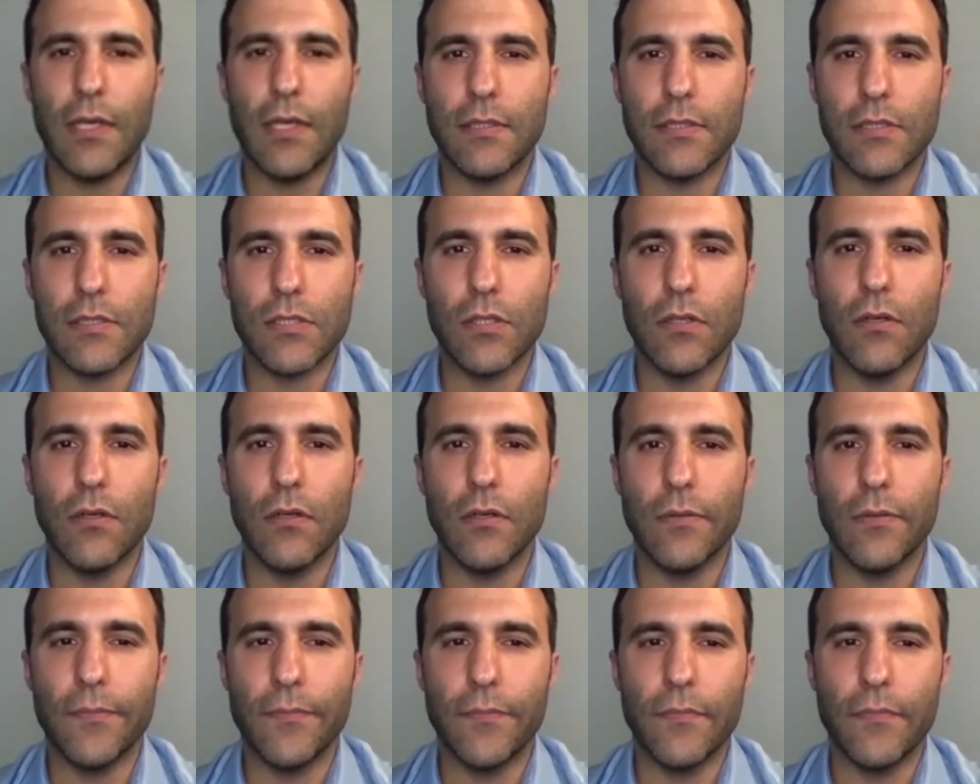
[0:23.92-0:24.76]

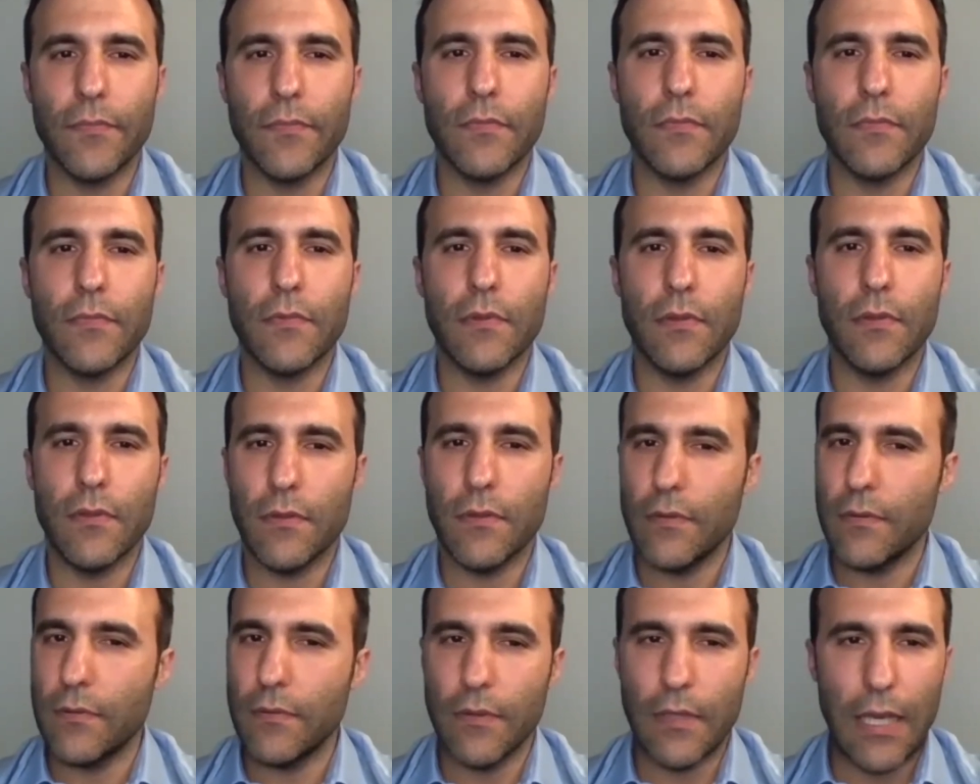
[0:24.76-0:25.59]
So,
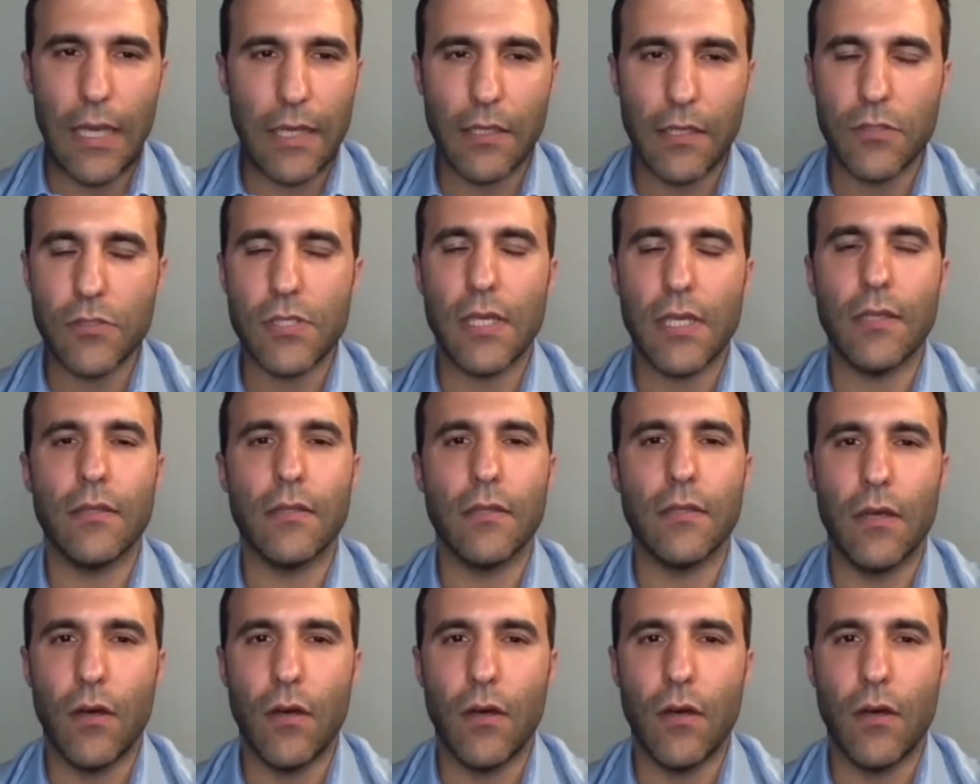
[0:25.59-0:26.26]
like you said,